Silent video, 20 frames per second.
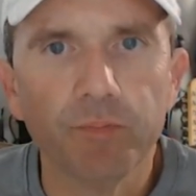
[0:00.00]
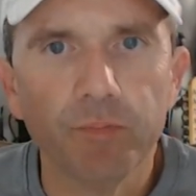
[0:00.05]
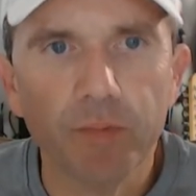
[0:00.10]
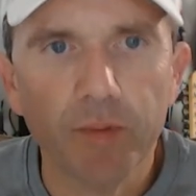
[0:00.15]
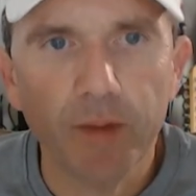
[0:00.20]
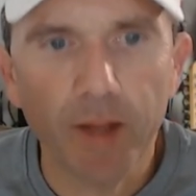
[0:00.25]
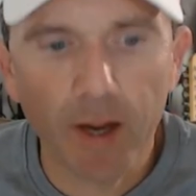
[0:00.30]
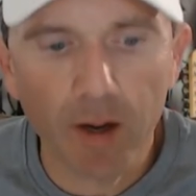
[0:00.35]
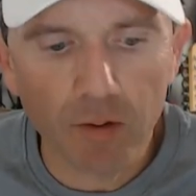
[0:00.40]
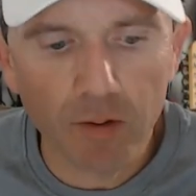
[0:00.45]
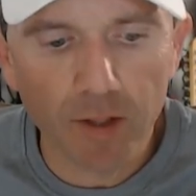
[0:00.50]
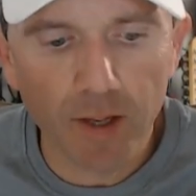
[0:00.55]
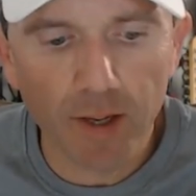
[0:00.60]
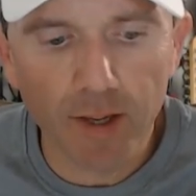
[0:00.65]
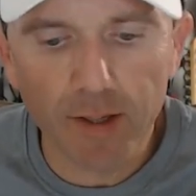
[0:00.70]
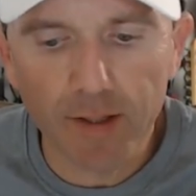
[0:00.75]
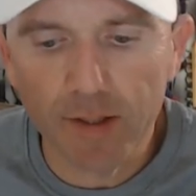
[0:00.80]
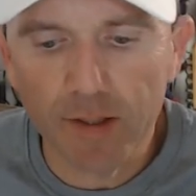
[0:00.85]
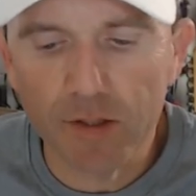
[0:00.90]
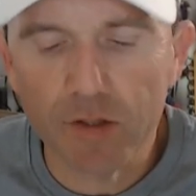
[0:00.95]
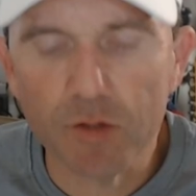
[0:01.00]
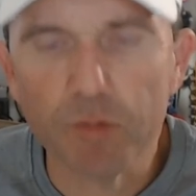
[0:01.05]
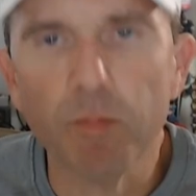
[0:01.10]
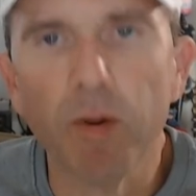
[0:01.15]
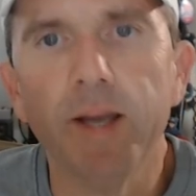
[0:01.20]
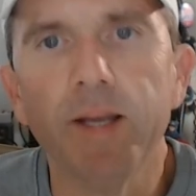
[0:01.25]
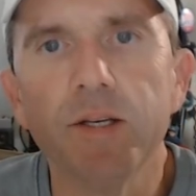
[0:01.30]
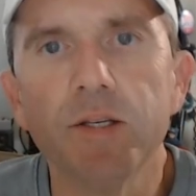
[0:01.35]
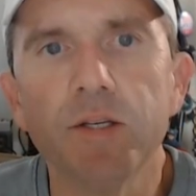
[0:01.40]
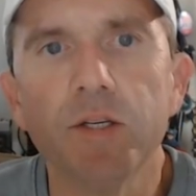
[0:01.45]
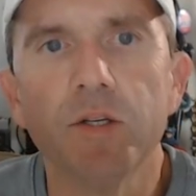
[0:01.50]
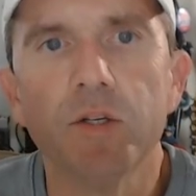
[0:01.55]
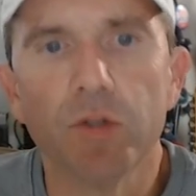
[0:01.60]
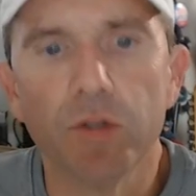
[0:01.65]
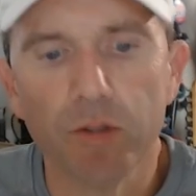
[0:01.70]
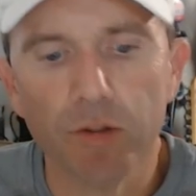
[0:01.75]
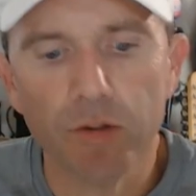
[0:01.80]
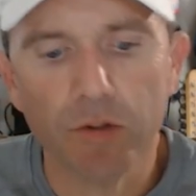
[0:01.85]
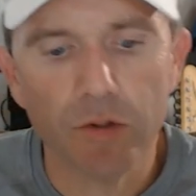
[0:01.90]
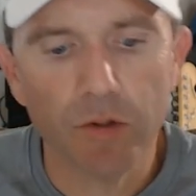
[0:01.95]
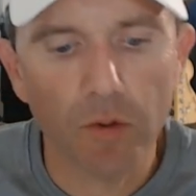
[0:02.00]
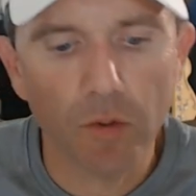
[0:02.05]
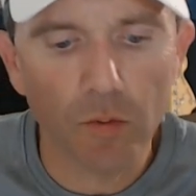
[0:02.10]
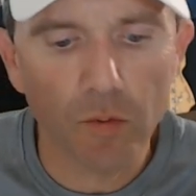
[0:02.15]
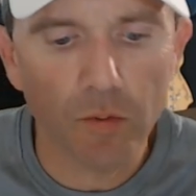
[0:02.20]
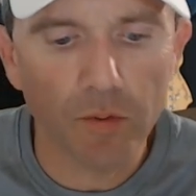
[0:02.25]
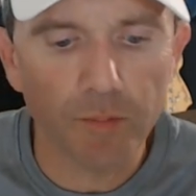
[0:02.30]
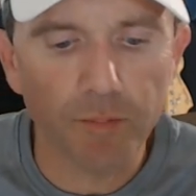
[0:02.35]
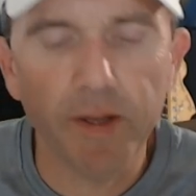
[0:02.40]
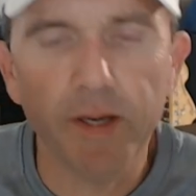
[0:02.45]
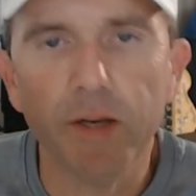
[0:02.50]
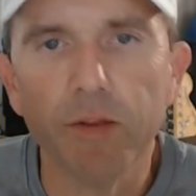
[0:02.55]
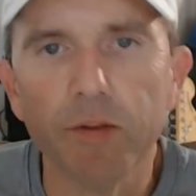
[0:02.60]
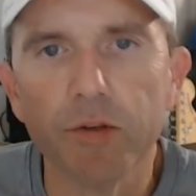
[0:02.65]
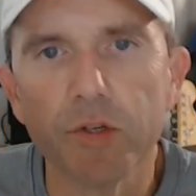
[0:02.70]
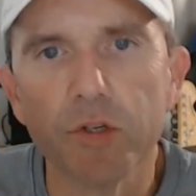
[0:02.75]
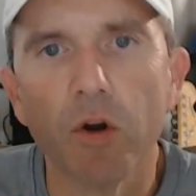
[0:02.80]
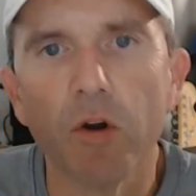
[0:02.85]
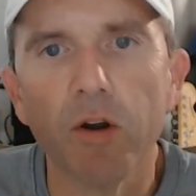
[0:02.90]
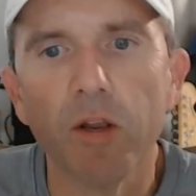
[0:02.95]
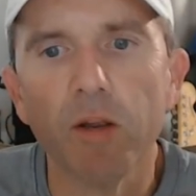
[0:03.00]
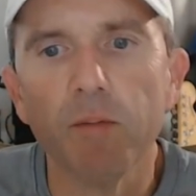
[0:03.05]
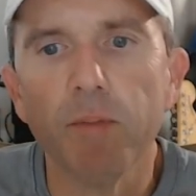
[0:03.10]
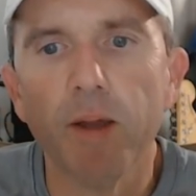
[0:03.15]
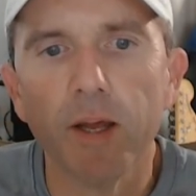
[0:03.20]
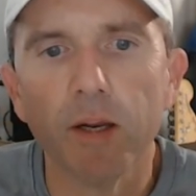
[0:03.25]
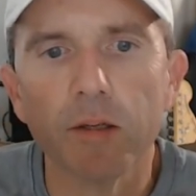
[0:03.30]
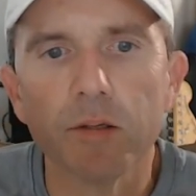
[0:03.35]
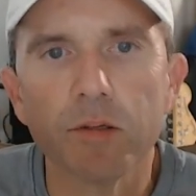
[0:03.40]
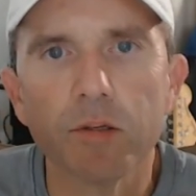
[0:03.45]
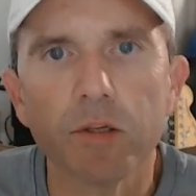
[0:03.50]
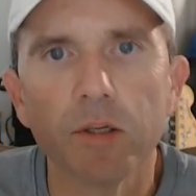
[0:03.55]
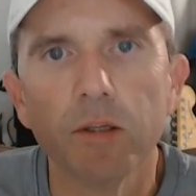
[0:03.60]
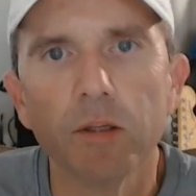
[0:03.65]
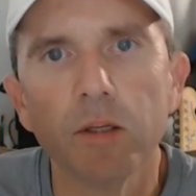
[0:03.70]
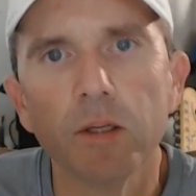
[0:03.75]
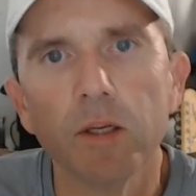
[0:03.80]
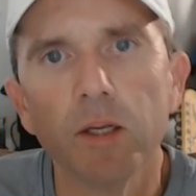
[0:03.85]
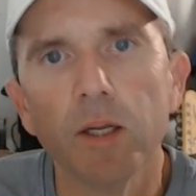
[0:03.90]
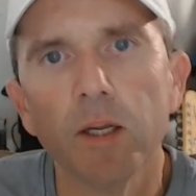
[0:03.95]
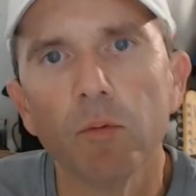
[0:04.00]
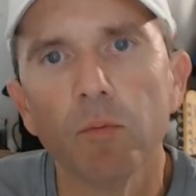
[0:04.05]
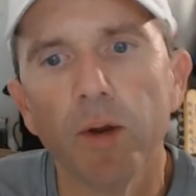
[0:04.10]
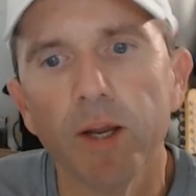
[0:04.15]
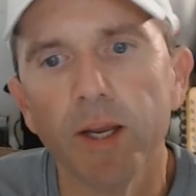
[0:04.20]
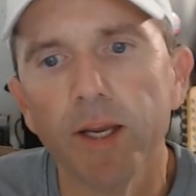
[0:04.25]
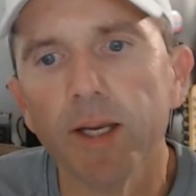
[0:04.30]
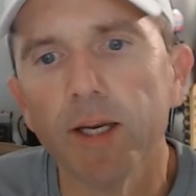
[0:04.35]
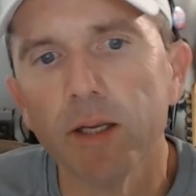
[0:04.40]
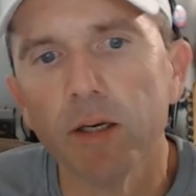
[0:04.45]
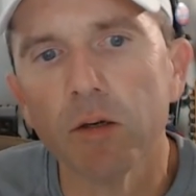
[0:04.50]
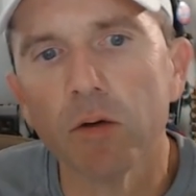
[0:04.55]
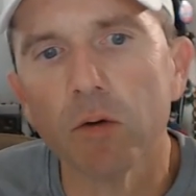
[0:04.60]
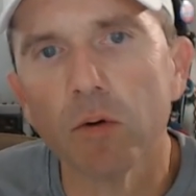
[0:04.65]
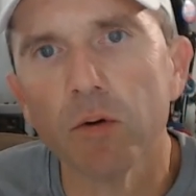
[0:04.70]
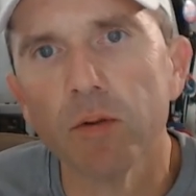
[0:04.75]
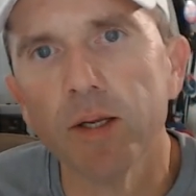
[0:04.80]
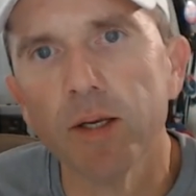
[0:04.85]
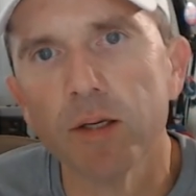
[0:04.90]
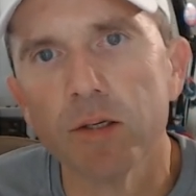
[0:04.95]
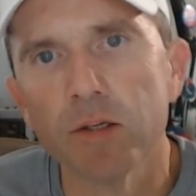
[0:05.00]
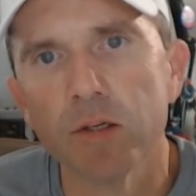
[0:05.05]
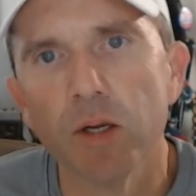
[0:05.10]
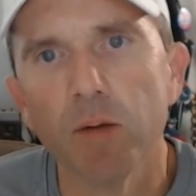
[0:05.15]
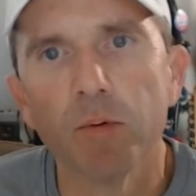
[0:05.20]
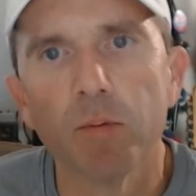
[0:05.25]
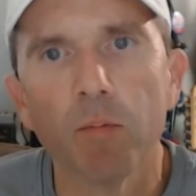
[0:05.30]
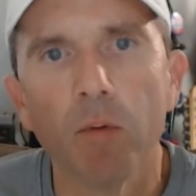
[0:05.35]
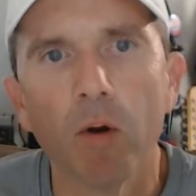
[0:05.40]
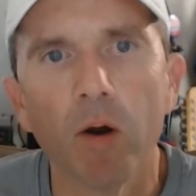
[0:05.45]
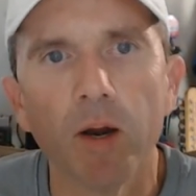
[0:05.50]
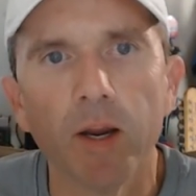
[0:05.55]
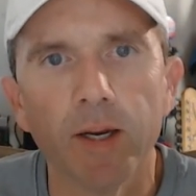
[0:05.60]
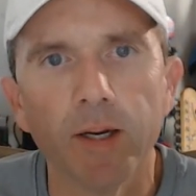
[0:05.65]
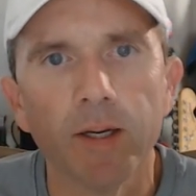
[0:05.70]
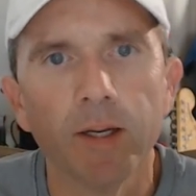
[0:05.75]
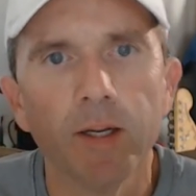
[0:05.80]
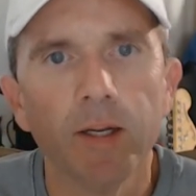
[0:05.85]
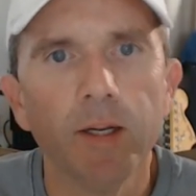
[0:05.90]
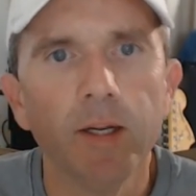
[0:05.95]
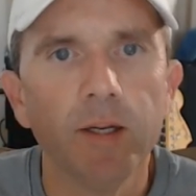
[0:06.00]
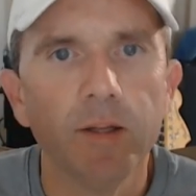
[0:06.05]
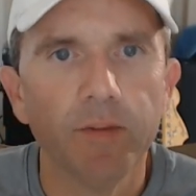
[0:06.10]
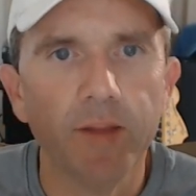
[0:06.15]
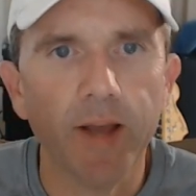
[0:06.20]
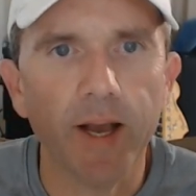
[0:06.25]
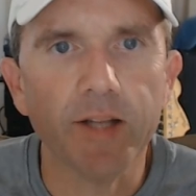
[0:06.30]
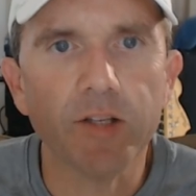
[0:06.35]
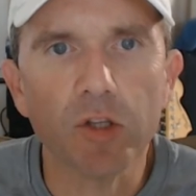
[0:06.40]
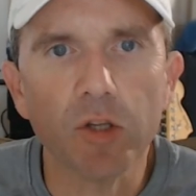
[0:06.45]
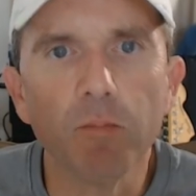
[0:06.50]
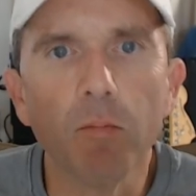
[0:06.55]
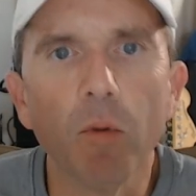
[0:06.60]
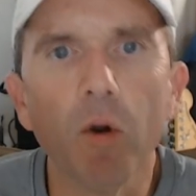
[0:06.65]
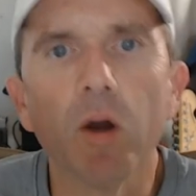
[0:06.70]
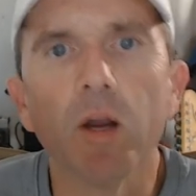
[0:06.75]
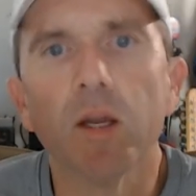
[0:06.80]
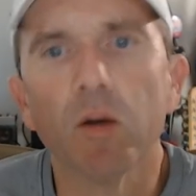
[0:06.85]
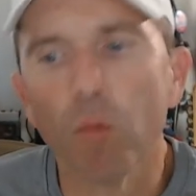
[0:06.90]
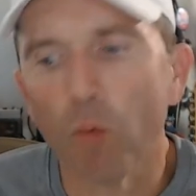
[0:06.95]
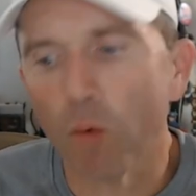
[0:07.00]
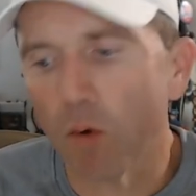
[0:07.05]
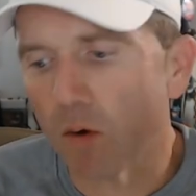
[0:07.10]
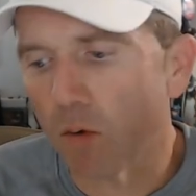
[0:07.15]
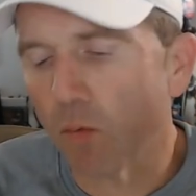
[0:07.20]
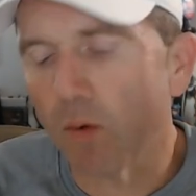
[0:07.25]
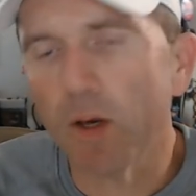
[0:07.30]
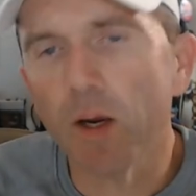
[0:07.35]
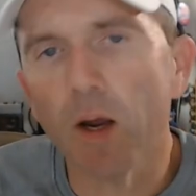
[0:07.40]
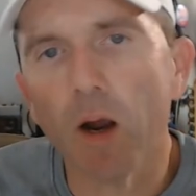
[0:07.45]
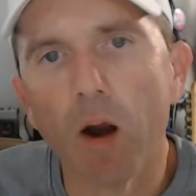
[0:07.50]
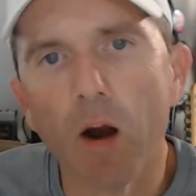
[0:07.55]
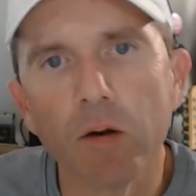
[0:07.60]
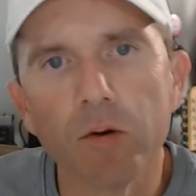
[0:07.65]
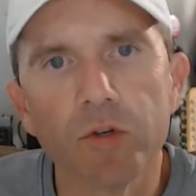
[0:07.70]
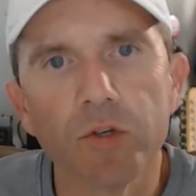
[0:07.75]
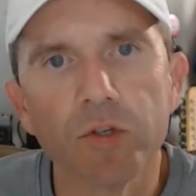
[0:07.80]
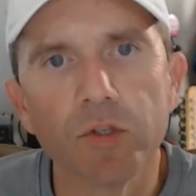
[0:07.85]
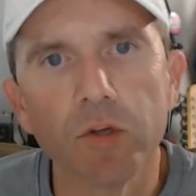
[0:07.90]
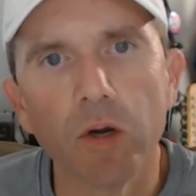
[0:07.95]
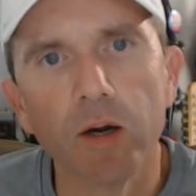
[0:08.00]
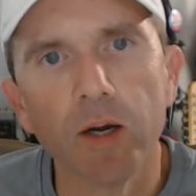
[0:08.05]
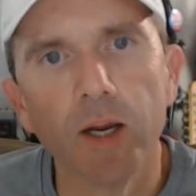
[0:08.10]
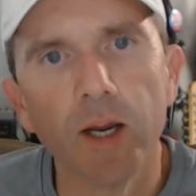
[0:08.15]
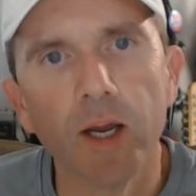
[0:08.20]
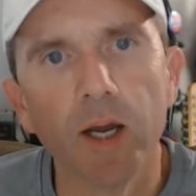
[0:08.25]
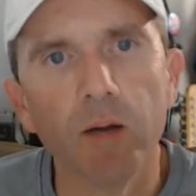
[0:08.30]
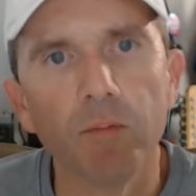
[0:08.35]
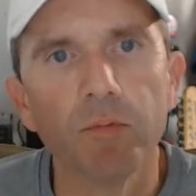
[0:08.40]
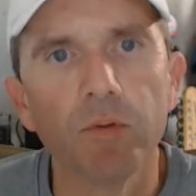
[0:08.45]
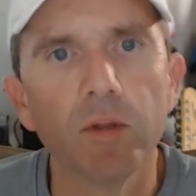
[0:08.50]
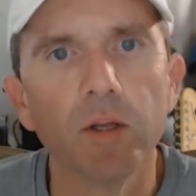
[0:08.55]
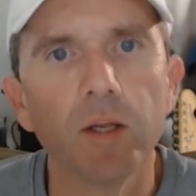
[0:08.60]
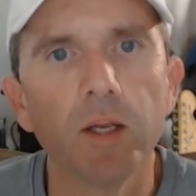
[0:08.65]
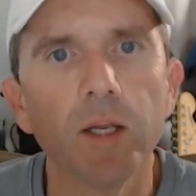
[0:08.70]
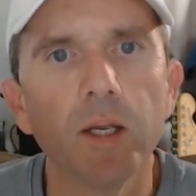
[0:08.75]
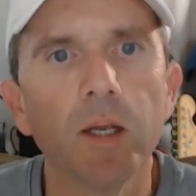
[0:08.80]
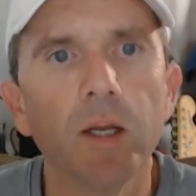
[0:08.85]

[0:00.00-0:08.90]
Now, it is my intention to, meaning the starting balance in the regulated or the exempt market. That's the market where we are starting up these